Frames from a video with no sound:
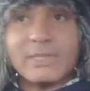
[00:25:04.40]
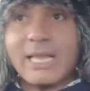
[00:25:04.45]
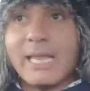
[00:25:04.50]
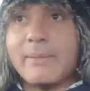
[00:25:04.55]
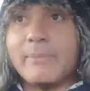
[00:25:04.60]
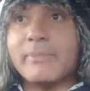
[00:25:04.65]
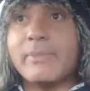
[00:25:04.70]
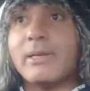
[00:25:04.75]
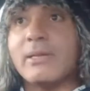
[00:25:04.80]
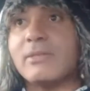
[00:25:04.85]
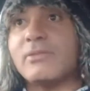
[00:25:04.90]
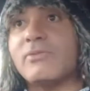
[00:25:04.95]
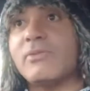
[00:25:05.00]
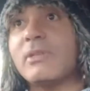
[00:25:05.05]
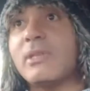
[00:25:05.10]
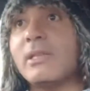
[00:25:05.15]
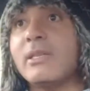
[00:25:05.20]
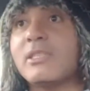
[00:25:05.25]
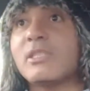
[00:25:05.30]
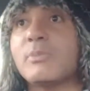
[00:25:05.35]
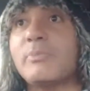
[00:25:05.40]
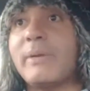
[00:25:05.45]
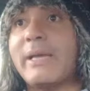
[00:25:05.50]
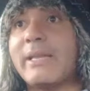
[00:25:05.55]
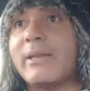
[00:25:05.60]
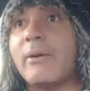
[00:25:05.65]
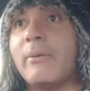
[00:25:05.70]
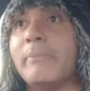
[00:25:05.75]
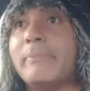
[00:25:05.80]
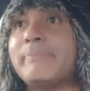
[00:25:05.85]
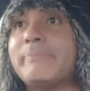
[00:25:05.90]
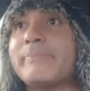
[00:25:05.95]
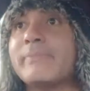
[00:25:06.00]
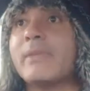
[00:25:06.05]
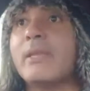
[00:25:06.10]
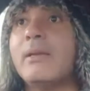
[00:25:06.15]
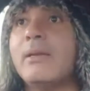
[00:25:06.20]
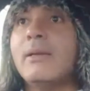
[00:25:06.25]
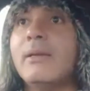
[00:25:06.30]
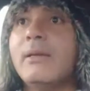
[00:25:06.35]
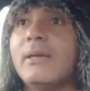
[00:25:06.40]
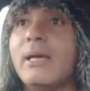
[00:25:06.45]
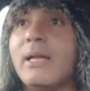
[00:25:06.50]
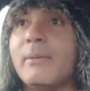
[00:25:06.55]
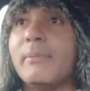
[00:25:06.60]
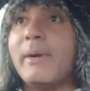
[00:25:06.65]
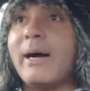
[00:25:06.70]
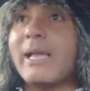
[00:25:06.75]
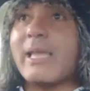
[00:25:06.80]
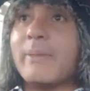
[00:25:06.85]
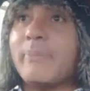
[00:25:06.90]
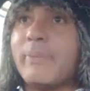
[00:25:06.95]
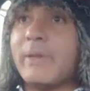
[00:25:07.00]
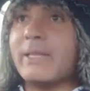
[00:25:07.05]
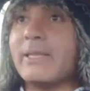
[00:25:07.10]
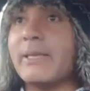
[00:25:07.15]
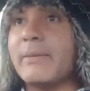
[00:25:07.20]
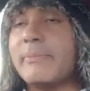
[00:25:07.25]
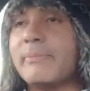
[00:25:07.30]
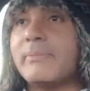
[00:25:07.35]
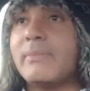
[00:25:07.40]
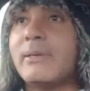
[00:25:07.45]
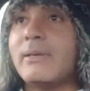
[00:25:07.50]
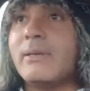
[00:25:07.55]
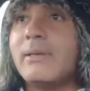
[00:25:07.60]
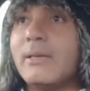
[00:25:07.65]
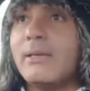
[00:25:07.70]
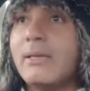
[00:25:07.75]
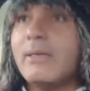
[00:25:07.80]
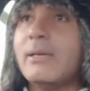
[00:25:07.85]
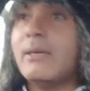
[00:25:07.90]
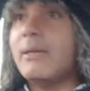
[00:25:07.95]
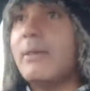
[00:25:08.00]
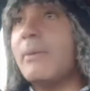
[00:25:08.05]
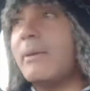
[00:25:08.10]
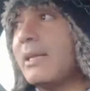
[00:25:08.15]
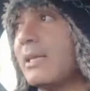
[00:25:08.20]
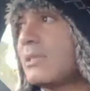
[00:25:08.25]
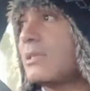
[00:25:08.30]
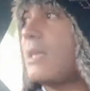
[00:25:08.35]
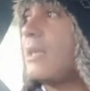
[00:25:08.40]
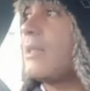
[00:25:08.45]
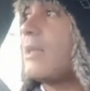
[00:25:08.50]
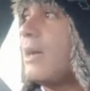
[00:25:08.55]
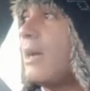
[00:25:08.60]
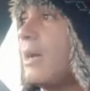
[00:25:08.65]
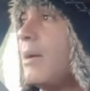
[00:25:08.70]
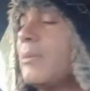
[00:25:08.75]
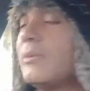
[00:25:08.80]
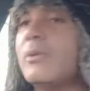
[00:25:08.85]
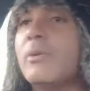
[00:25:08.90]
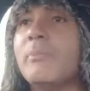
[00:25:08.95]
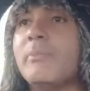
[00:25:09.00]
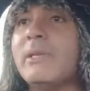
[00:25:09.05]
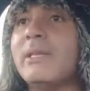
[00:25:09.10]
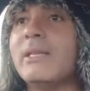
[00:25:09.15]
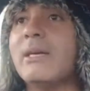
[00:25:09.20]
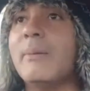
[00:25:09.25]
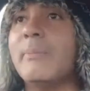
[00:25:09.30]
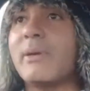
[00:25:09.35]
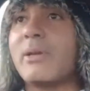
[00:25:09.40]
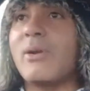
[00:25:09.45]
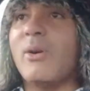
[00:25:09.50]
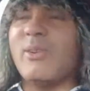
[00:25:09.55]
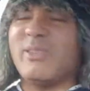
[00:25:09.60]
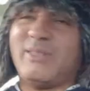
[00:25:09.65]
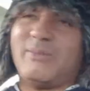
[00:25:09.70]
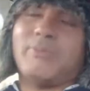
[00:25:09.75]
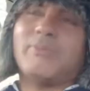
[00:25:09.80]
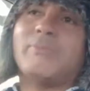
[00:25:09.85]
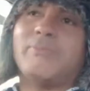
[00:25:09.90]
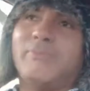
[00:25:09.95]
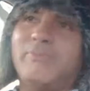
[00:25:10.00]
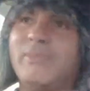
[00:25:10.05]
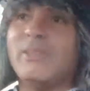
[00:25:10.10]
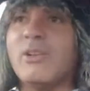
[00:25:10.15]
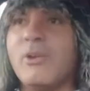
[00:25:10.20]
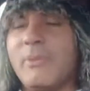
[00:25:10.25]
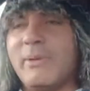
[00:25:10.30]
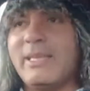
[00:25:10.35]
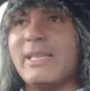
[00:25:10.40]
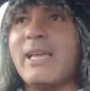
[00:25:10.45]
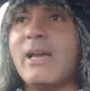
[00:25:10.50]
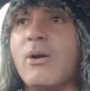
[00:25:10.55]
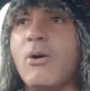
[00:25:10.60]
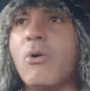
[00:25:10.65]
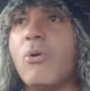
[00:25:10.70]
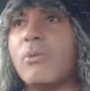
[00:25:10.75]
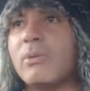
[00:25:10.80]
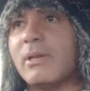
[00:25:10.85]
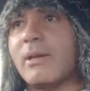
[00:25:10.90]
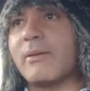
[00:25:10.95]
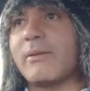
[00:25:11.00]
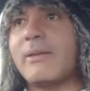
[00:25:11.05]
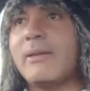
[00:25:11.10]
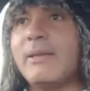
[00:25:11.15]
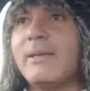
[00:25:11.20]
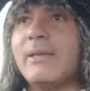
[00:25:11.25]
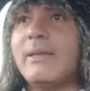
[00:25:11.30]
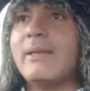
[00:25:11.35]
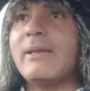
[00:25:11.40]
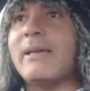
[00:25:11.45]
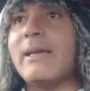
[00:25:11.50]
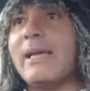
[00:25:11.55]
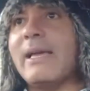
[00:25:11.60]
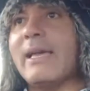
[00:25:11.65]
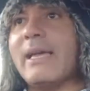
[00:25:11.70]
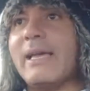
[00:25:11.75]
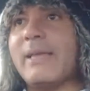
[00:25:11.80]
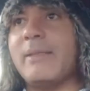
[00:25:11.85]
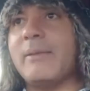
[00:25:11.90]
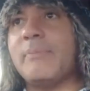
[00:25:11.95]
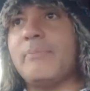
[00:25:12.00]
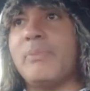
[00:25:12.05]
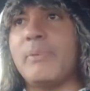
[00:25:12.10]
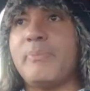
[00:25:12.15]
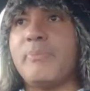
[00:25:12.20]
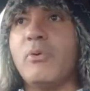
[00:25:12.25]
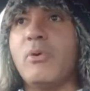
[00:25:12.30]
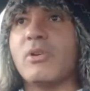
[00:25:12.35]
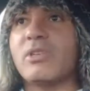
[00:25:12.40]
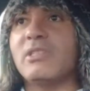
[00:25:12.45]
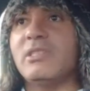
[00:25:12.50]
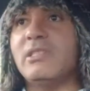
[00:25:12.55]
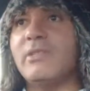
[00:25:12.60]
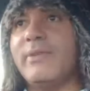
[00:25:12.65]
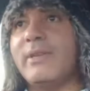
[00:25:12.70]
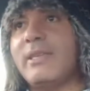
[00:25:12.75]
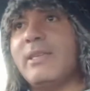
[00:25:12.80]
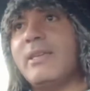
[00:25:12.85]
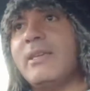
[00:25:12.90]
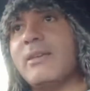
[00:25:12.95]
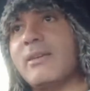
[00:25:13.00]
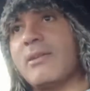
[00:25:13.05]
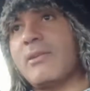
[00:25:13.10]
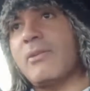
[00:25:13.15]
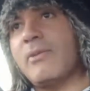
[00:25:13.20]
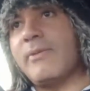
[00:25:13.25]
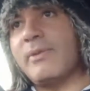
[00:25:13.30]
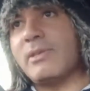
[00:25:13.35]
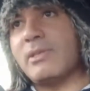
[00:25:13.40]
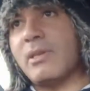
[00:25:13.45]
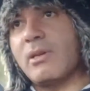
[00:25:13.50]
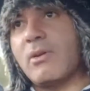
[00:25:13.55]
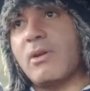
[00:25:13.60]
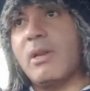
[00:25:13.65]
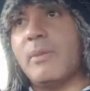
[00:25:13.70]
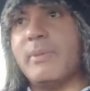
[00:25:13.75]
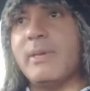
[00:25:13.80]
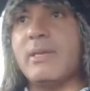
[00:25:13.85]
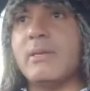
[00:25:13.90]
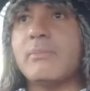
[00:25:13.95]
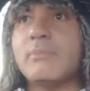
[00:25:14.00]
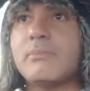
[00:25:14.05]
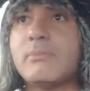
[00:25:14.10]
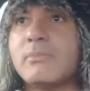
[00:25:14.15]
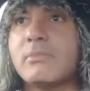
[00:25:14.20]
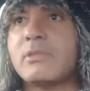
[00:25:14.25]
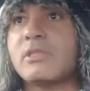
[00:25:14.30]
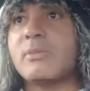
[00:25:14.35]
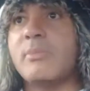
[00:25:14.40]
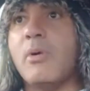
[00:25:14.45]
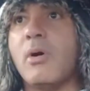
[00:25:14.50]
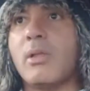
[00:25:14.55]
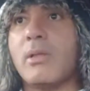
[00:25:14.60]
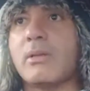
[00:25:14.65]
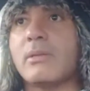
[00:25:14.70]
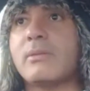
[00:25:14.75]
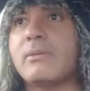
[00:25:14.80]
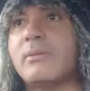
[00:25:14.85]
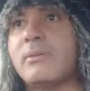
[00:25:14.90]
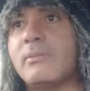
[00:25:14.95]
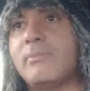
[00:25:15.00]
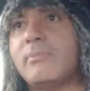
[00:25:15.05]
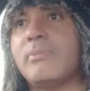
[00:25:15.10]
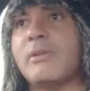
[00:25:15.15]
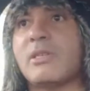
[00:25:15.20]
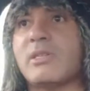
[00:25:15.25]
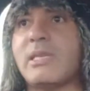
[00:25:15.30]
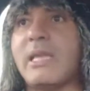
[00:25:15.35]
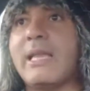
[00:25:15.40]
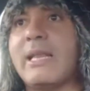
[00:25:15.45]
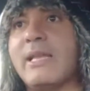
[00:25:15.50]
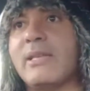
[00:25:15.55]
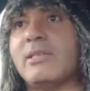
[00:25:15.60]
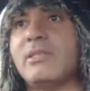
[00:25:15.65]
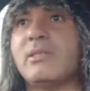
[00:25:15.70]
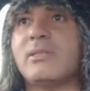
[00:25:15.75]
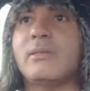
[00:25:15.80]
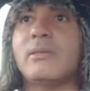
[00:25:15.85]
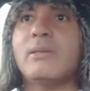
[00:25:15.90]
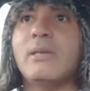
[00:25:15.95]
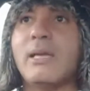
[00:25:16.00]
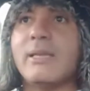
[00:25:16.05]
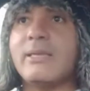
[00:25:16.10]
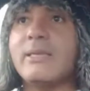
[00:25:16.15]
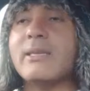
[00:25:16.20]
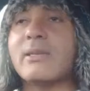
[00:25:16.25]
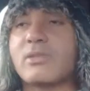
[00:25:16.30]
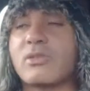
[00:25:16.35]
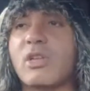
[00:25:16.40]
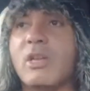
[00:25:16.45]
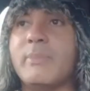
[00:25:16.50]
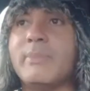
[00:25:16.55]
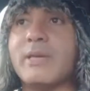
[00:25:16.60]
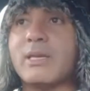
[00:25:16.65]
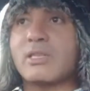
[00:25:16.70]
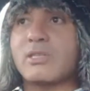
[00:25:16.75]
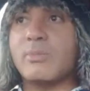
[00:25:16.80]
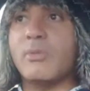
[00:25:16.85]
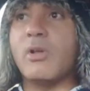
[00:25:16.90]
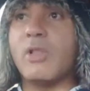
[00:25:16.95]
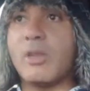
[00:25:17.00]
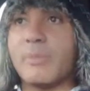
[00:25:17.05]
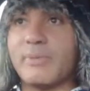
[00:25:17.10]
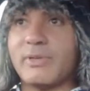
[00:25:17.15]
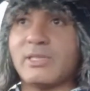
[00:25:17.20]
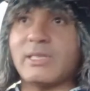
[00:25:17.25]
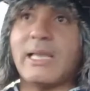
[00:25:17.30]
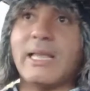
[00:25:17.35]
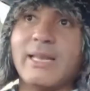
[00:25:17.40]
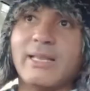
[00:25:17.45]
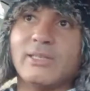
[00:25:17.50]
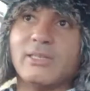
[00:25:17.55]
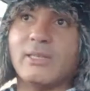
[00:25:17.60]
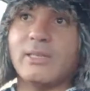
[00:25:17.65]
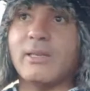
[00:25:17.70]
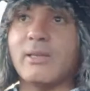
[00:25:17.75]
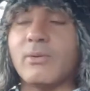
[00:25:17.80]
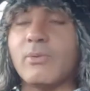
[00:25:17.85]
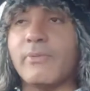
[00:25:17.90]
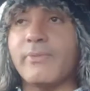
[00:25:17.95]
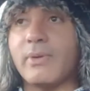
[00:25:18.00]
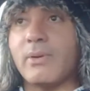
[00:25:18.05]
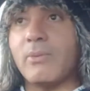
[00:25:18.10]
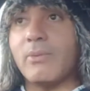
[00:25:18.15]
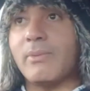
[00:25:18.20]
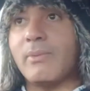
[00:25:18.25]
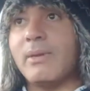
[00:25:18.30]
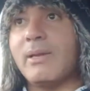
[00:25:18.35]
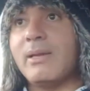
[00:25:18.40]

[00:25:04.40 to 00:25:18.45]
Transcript: time is really sped up, in my opinion. And I say that, I don't mean that because, you know, when you get older, the proportions of a year are obviously going to be smaller percentage. A year's going to be a smaller percentage of your overall